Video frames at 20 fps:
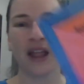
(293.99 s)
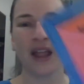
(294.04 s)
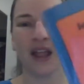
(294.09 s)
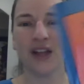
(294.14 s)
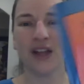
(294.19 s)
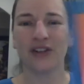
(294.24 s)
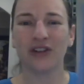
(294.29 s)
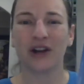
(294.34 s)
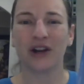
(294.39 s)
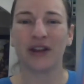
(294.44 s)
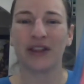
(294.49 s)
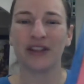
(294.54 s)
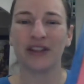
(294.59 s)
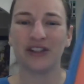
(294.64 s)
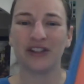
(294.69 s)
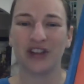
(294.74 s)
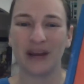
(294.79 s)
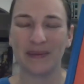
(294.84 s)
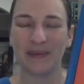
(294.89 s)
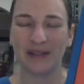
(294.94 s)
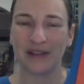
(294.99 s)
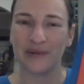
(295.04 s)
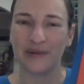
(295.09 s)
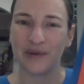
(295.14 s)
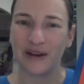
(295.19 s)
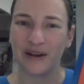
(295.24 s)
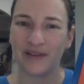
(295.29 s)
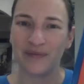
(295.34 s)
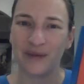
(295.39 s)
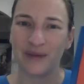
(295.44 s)
Jonathan James and the
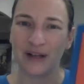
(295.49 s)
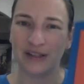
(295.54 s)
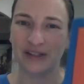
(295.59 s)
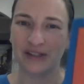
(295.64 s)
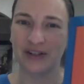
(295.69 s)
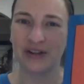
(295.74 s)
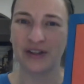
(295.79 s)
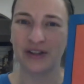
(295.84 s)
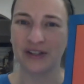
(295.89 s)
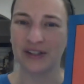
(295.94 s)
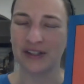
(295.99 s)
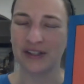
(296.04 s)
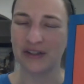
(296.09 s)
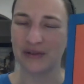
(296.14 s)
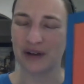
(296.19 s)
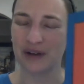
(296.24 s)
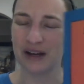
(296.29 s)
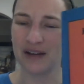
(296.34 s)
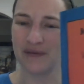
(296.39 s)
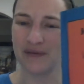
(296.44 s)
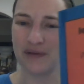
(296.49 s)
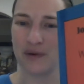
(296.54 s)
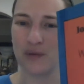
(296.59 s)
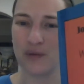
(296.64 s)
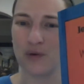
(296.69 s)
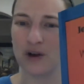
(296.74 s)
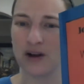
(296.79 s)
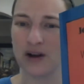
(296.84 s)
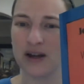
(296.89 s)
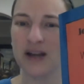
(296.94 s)
What If Monster. This is great for
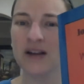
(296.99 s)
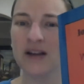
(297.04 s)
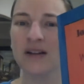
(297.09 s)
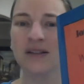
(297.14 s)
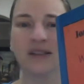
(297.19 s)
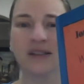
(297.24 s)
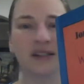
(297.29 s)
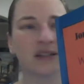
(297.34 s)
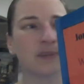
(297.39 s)
worriers.